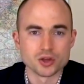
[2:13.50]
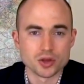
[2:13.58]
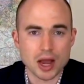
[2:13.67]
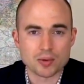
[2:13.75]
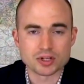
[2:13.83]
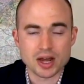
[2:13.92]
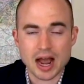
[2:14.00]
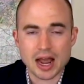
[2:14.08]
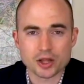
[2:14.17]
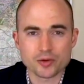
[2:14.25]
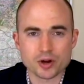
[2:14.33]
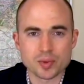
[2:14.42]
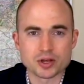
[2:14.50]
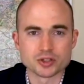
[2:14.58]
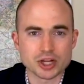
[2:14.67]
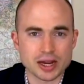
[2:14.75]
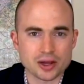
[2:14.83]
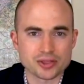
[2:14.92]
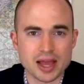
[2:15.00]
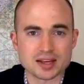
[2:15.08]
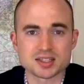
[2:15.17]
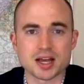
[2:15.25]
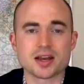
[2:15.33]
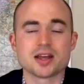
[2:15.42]
I would highly recommend you check out
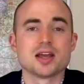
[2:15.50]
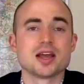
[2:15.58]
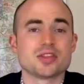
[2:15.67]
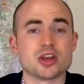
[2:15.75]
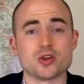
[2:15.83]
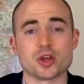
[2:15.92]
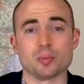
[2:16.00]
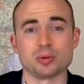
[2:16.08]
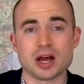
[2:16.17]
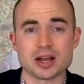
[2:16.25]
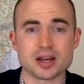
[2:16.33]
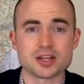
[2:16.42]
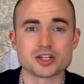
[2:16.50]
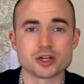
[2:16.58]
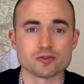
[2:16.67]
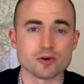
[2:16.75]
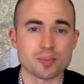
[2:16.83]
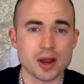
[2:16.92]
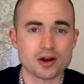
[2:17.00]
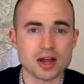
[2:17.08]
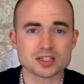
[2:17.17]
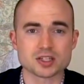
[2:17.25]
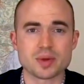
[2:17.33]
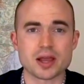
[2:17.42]
that site. Then you can plug it into your repair
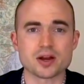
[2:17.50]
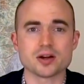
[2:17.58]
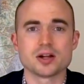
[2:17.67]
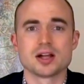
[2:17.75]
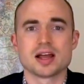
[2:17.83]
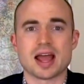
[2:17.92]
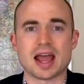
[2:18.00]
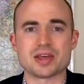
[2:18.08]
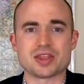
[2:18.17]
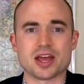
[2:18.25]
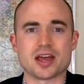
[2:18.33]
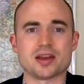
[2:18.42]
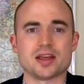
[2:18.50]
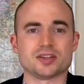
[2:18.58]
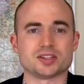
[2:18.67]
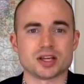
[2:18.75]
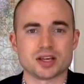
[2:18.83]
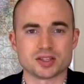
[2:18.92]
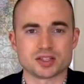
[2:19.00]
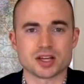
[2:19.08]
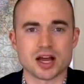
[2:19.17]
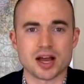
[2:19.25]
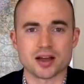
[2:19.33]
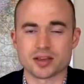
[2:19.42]
estimator, and then it's
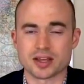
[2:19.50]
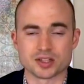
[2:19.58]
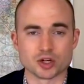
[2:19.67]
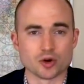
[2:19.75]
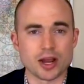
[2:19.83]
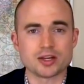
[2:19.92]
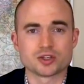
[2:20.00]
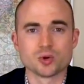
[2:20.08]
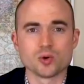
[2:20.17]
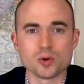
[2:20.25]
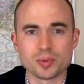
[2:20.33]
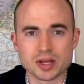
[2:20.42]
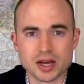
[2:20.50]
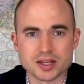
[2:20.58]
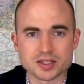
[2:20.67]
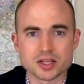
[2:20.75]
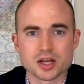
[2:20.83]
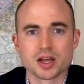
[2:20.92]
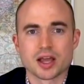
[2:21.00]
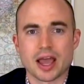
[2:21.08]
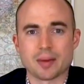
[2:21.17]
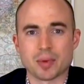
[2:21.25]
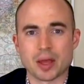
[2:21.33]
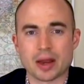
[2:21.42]
a great tool because
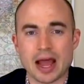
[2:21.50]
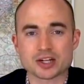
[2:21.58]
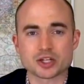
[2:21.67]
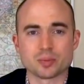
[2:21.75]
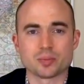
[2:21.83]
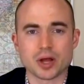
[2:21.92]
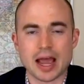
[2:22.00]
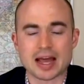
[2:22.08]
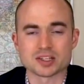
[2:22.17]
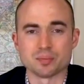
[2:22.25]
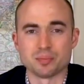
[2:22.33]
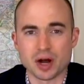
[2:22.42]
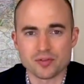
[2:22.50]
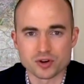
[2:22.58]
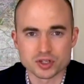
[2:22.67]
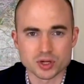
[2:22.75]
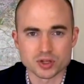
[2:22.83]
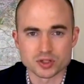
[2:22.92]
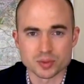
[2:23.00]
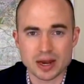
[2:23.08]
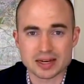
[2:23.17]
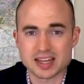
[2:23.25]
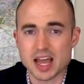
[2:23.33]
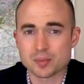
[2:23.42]
it actually has a buffer. So there's
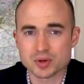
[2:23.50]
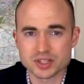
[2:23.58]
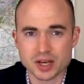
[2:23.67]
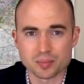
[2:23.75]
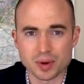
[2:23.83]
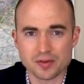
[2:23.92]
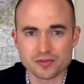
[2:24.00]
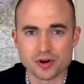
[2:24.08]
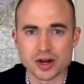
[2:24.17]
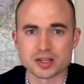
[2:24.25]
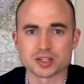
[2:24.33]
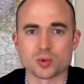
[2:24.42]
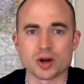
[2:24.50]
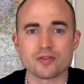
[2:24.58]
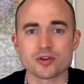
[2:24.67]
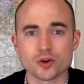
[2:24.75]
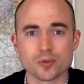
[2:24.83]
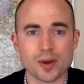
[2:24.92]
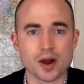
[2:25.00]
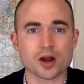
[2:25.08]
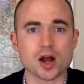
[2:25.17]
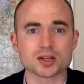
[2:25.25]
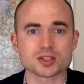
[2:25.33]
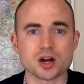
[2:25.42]
about a 10% buffer in it. So whatever your repair
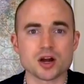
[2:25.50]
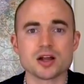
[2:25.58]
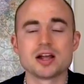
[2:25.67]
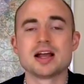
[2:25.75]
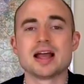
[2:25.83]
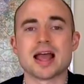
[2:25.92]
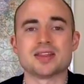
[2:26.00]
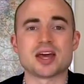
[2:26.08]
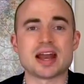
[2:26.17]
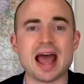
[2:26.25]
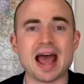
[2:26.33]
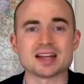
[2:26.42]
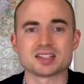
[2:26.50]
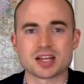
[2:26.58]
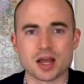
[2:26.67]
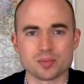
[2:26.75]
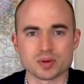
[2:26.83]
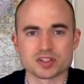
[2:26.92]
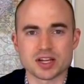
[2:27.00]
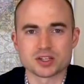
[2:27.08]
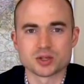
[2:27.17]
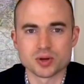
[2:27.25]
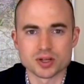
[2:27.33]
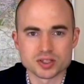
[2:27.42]
costs are, it then adds
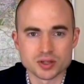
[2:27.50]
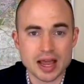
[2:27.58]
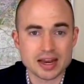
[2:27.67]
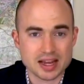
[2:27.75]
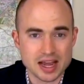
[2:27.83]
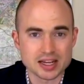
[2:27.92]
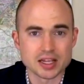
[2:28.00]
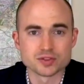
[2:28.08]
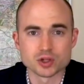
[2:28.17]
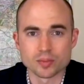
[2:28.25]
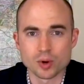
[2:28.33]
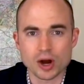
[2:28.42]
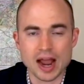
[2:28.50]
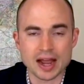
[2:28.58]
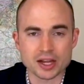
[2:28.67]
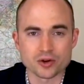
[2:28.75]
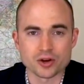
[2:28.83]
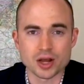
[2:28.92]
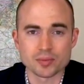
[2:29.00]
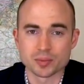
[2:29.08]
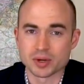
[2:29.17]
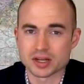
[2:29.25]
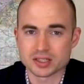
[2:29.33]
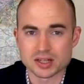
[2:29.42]
10% to it. So that kind of gives you a more accurate number,
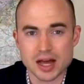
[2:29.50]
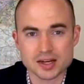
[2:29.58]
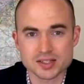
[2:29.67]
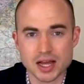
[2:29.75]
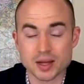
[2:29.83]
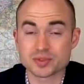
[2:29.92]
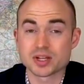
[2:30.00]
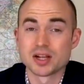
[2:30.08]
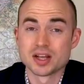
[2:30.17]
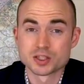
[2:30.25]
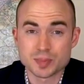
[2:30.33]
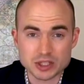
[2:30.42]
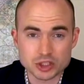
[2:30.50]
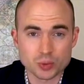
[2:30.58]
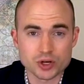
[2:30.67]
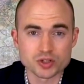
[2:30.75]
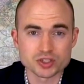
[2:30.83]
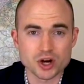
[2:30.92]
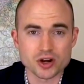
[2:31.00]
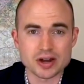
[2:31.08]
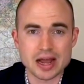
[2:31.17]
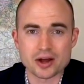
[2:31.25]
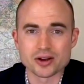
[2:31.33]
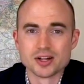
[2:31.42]
because a lot of times, especially when you're
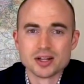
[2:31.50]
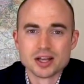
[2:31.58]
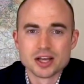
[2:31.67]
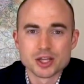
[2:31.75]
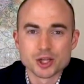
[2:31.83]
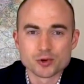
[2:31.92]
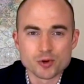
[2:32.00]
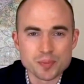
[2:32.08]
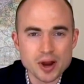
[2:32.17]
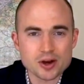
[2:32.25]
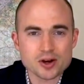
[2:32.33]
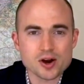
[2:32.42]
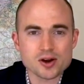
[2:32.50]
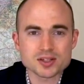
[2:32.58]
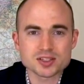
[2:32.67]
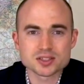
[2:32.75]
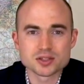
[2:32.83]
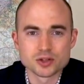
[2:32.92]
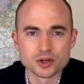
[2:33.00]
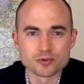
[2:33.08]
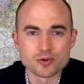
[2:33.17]
starting out, your repair costs